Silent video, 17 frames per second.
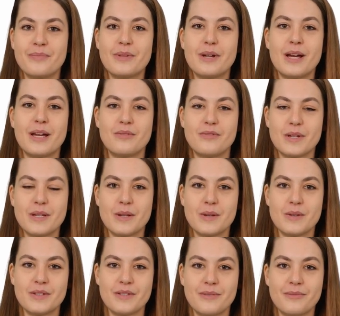
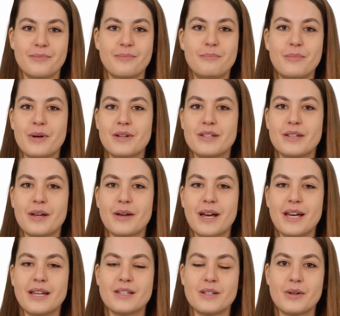ClickFunnels,
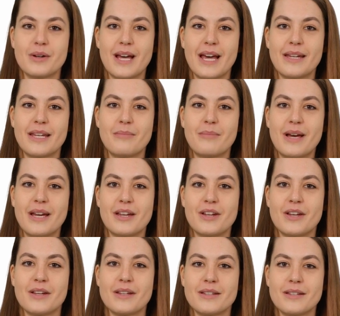personalize your landing
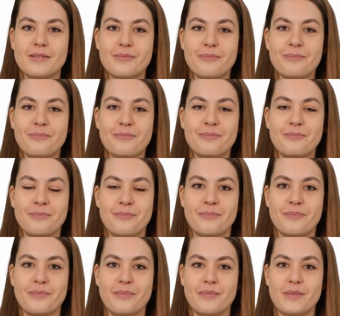pages.
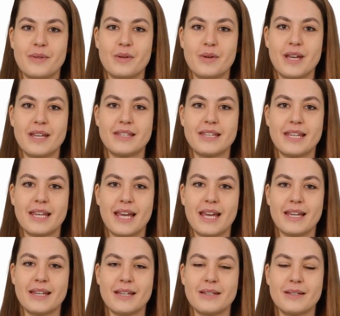Crazy
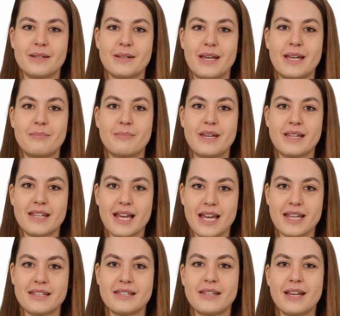Egg, A/B
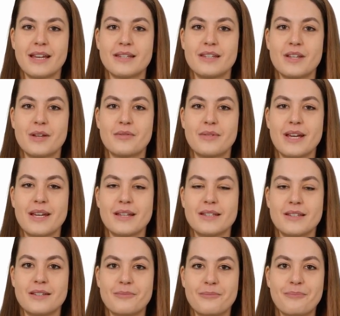test and
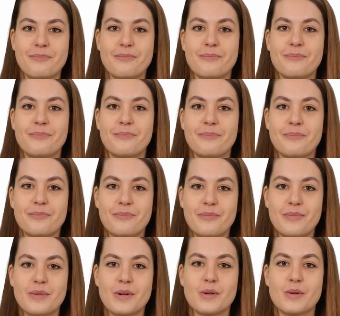surveys.
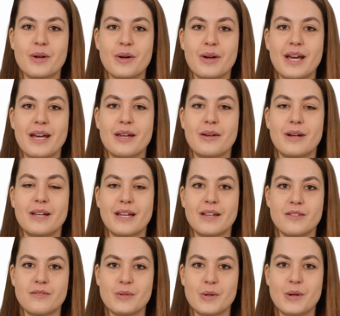Google
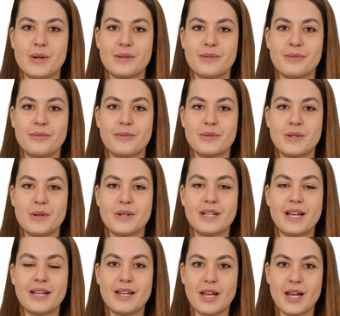Analytics 4, your
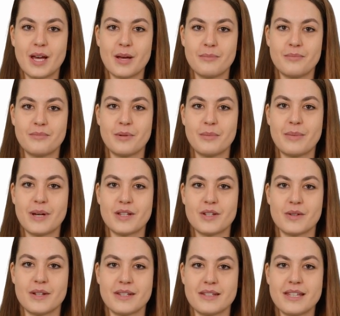data hub for
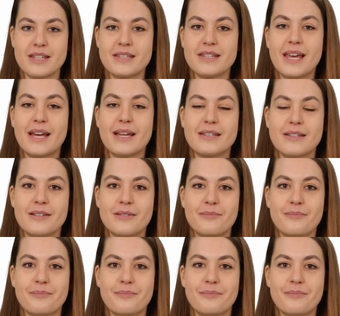measuring success.